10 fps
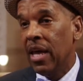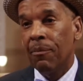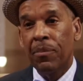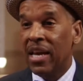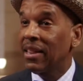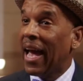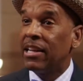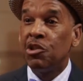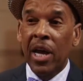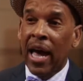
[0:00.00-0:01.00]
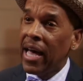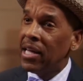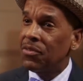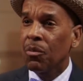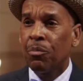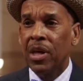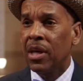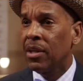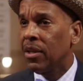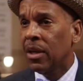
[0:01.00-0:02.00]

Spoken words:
be it Latin jazz or be it,